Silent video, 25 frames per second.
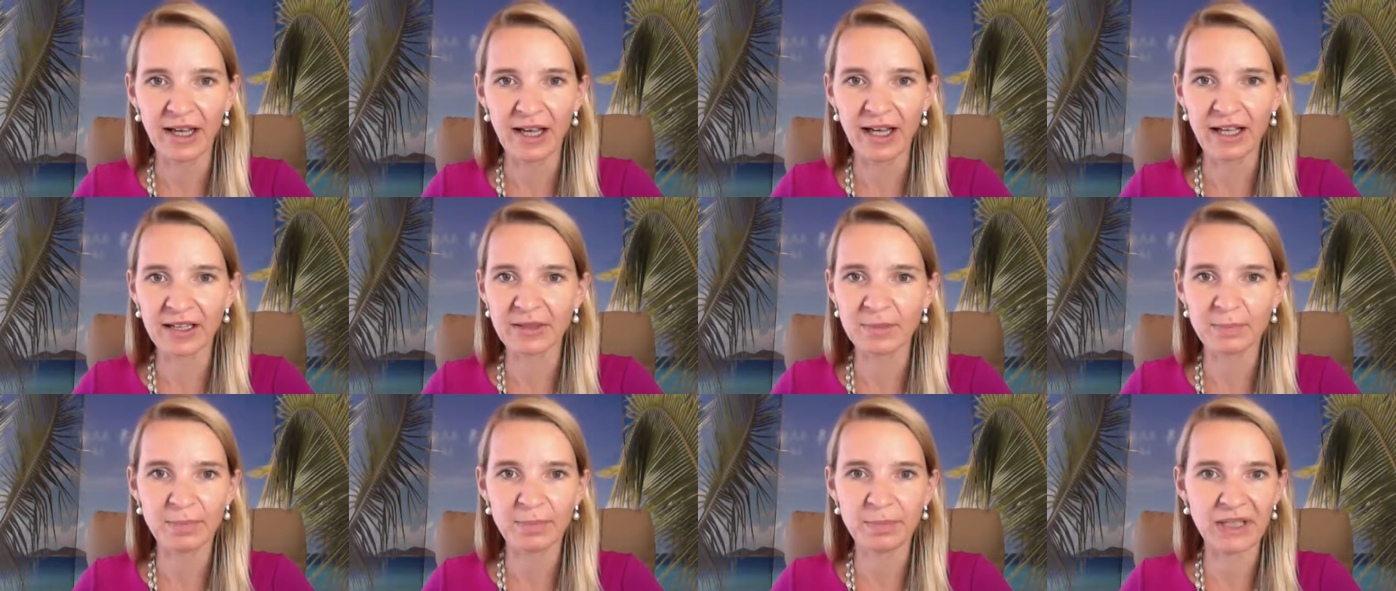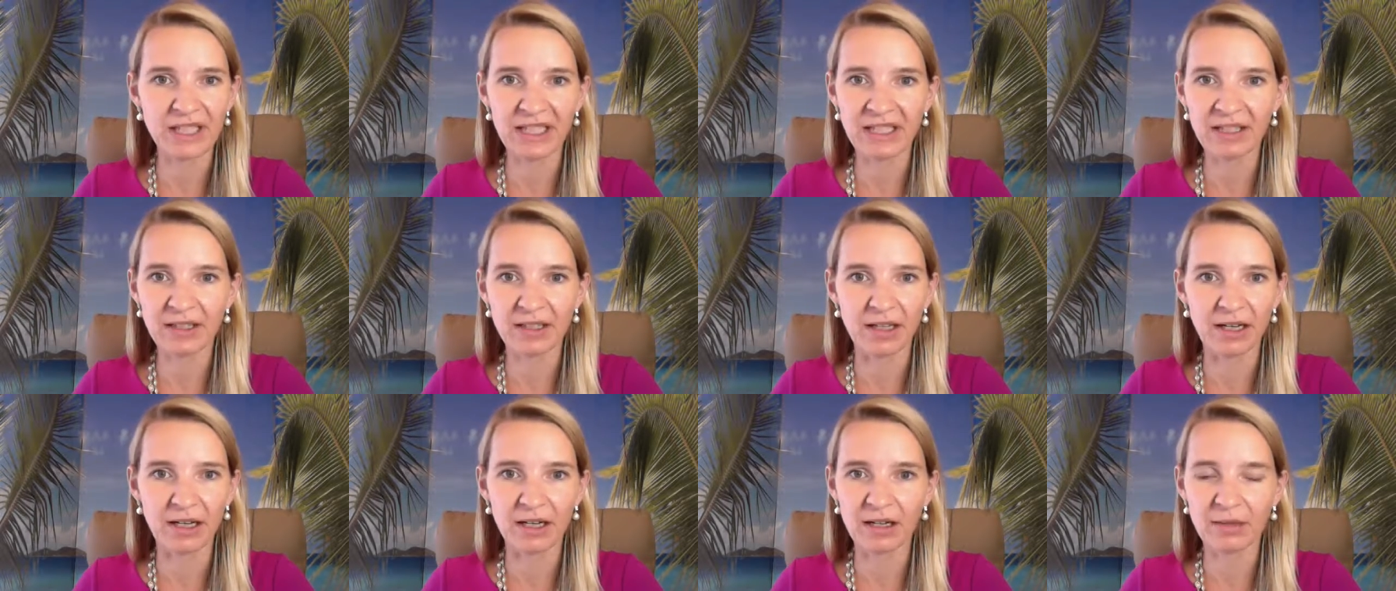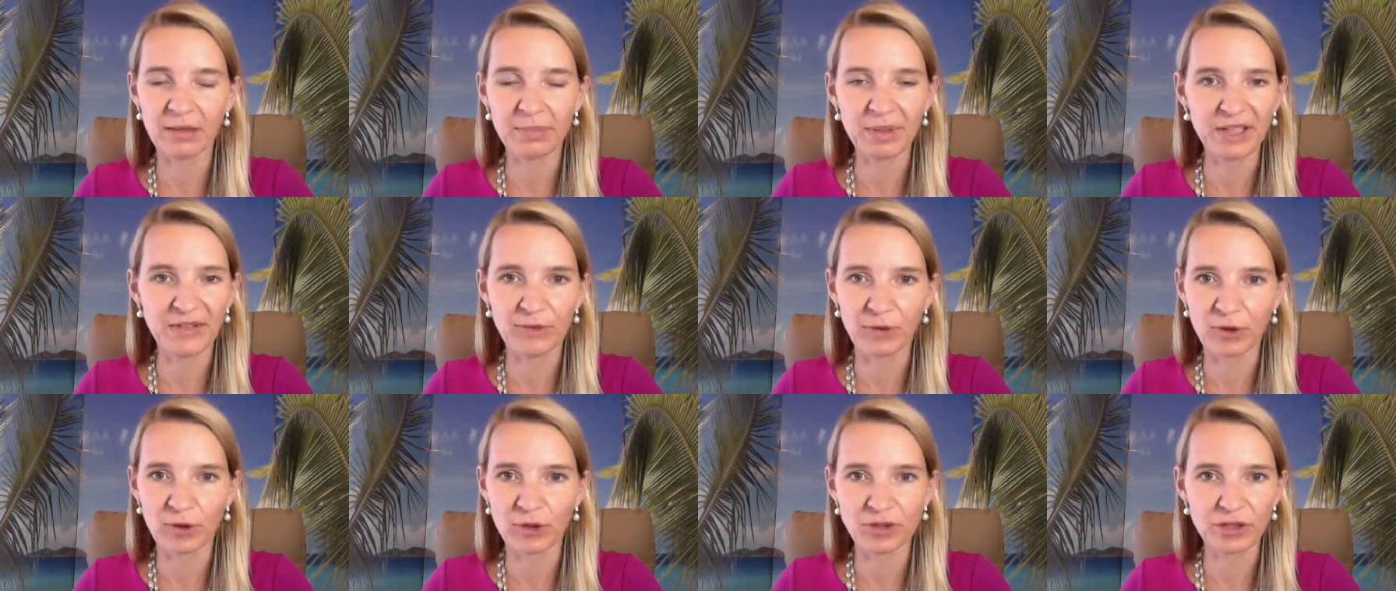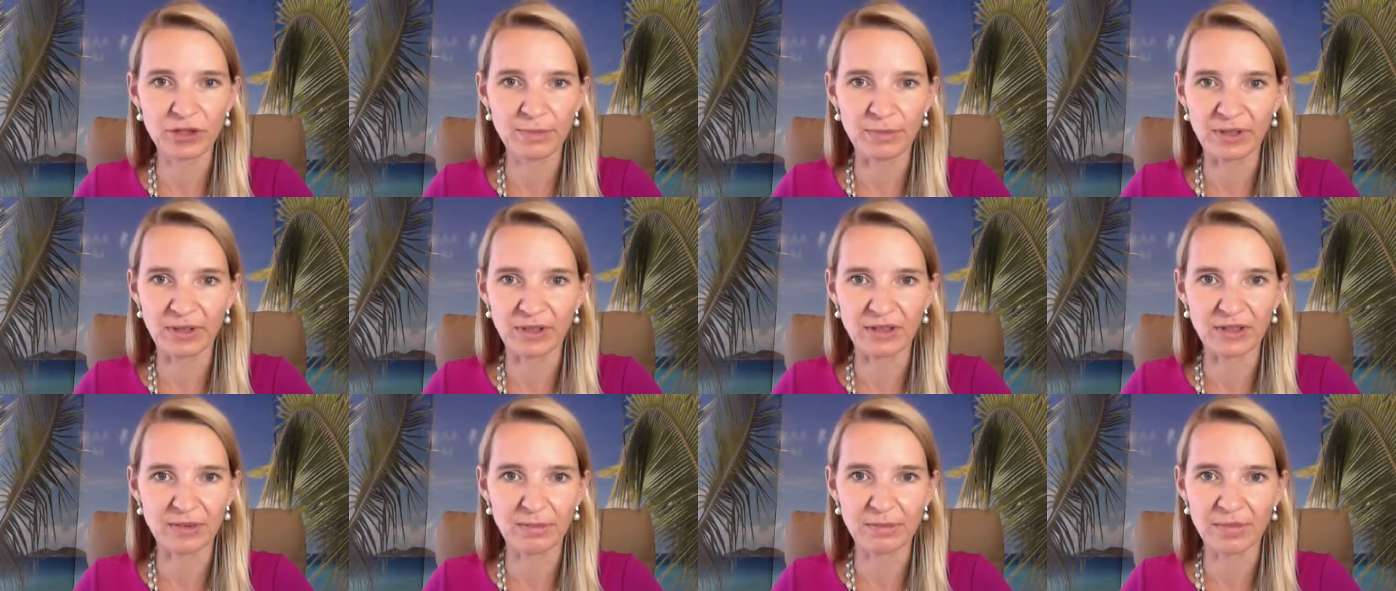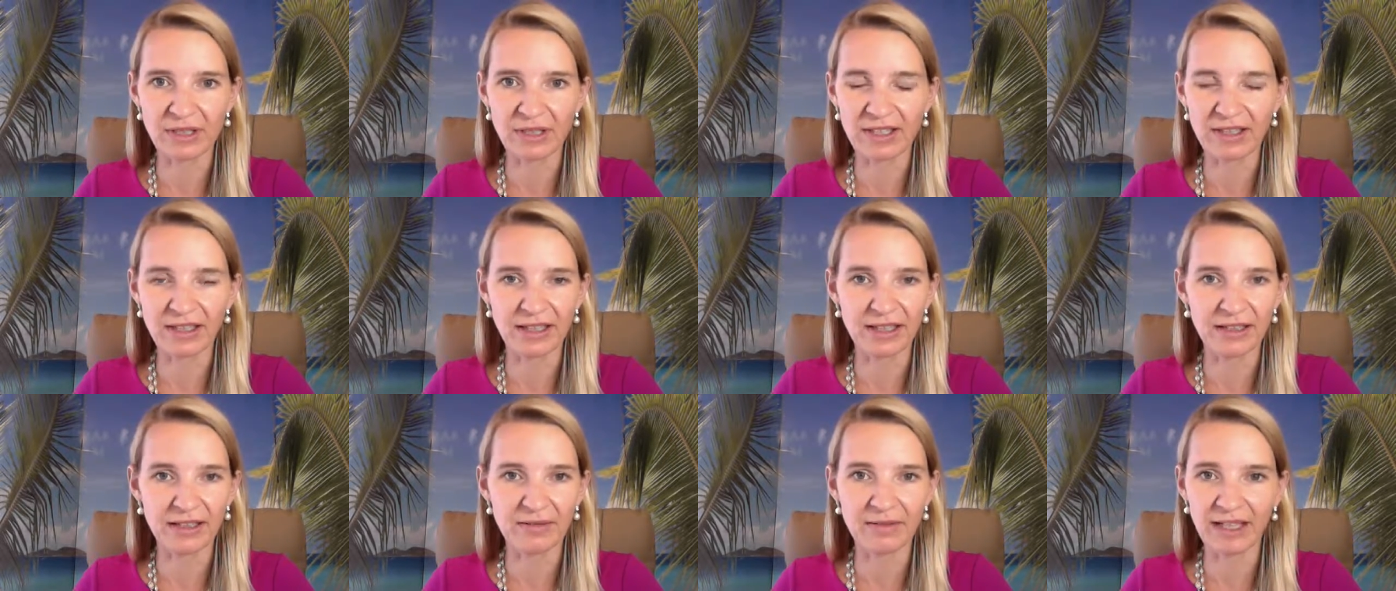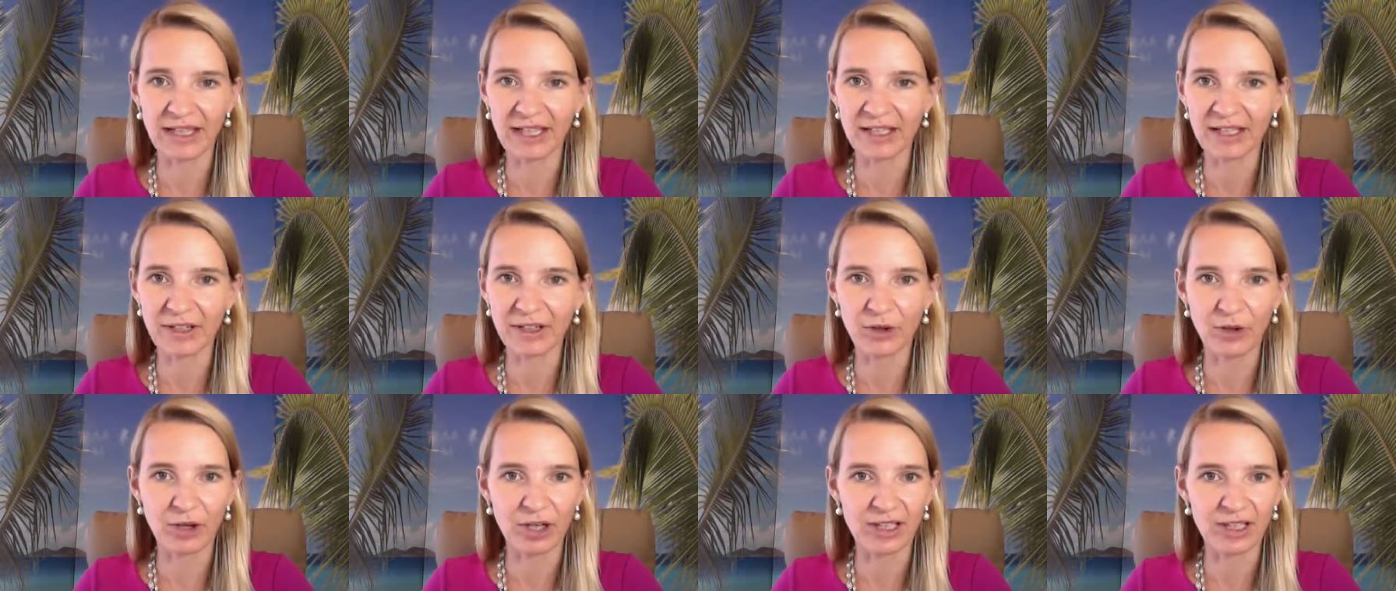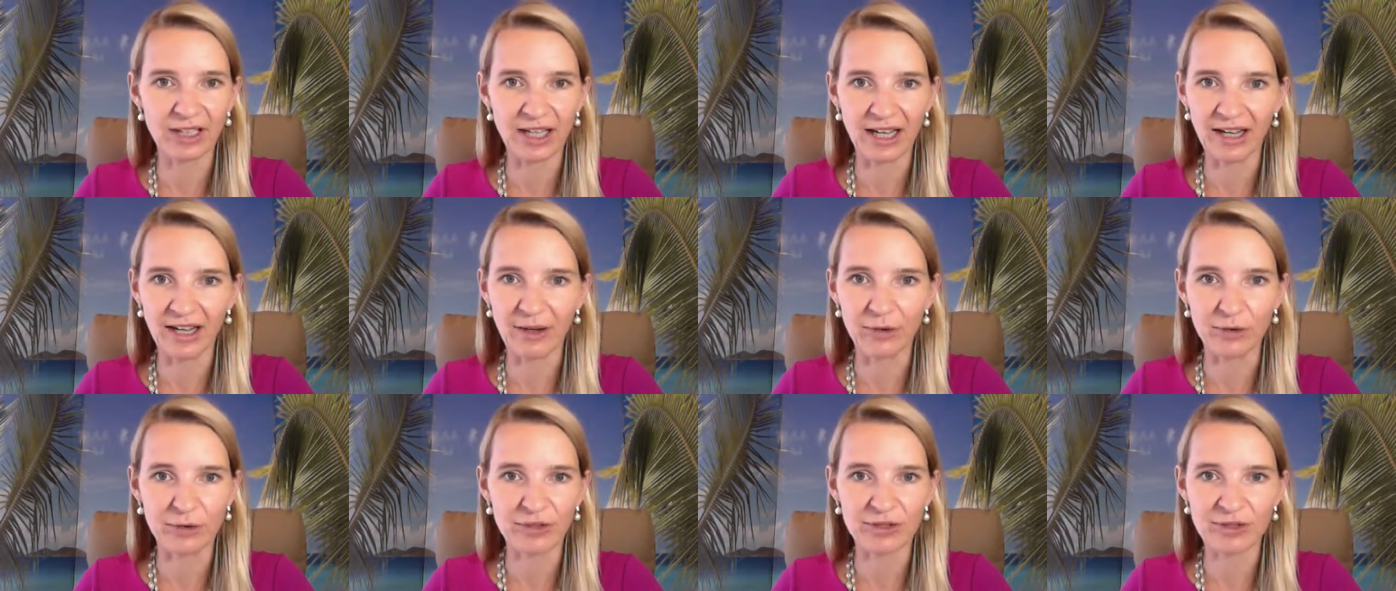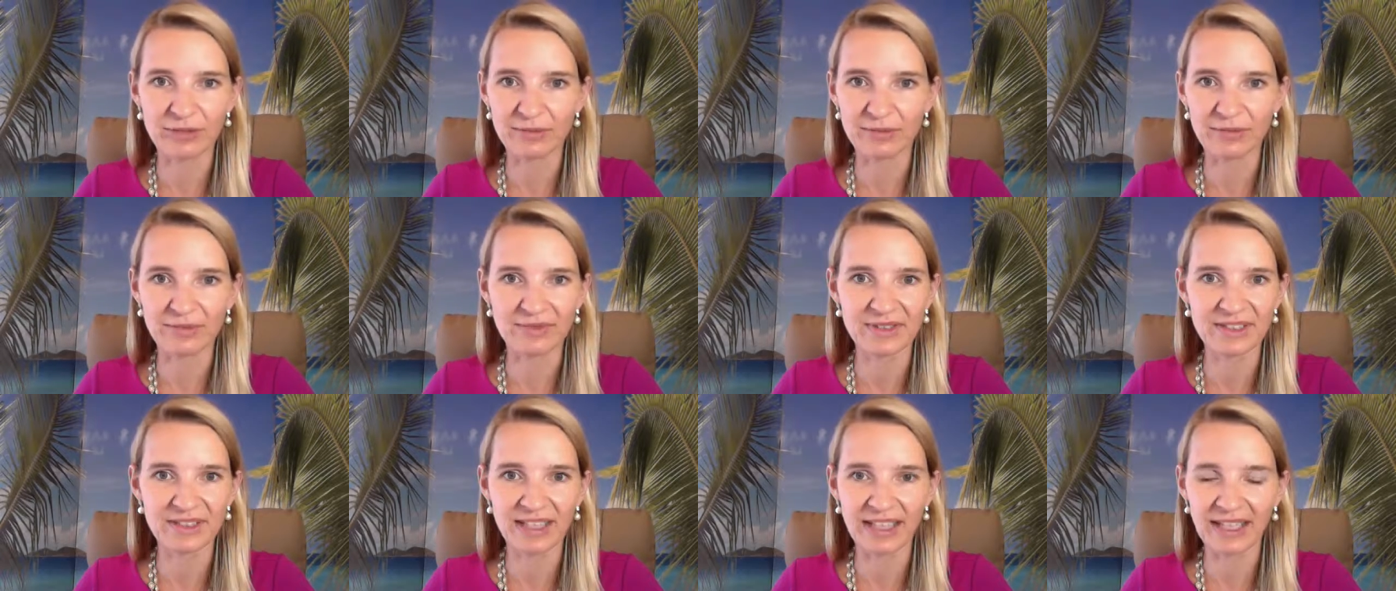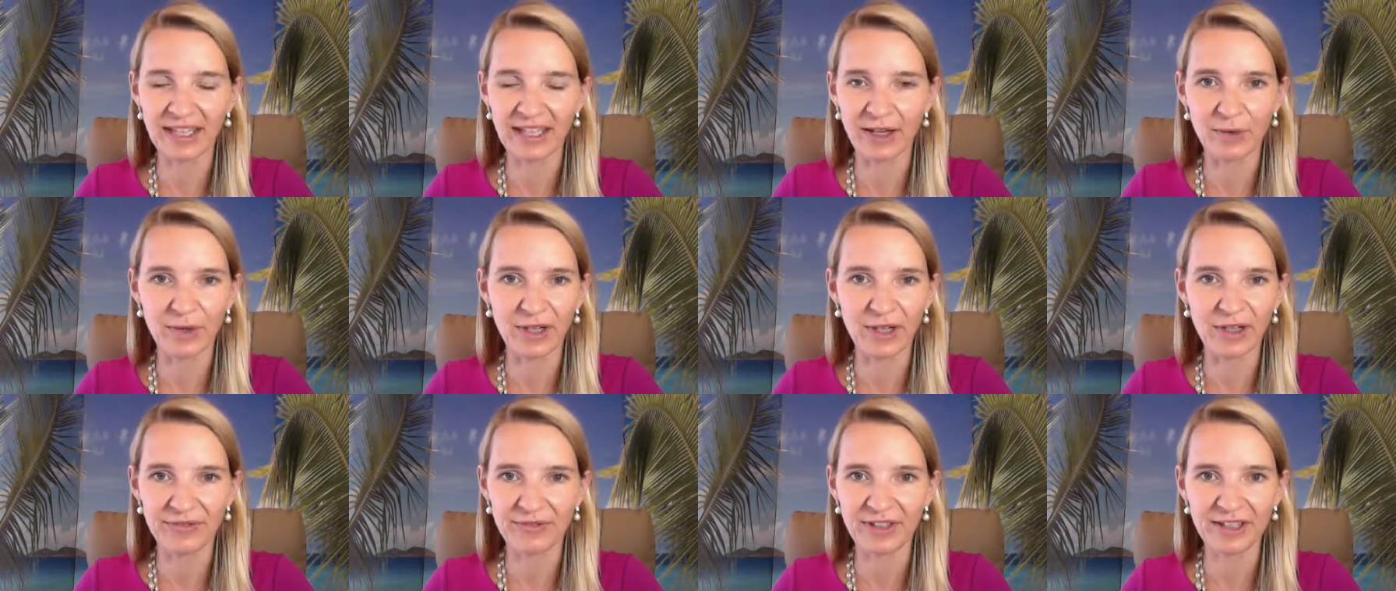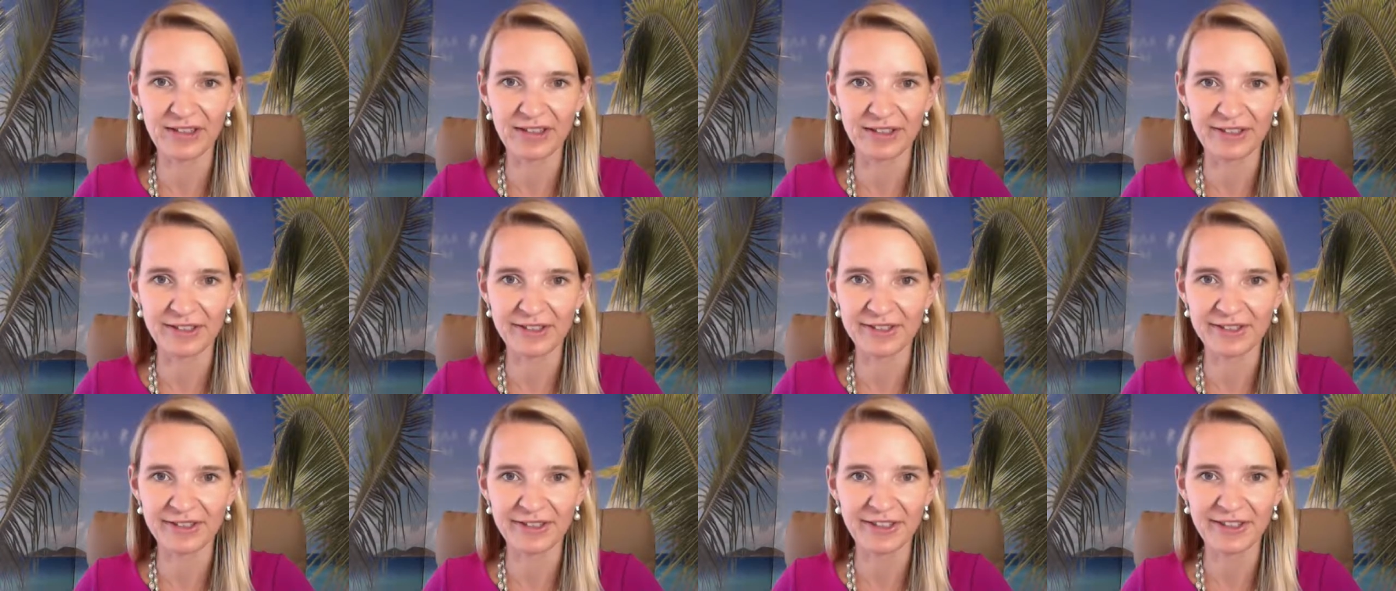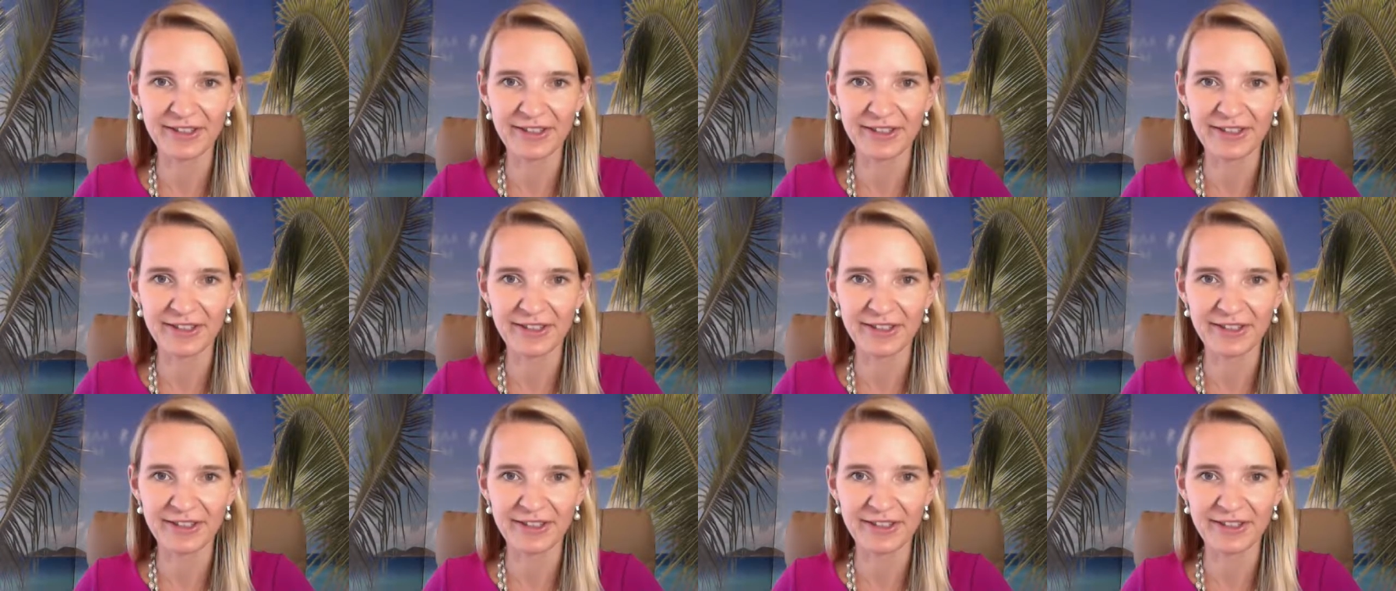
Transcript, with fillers: And be, be vulnerable, be, lay it all out and say how I feel,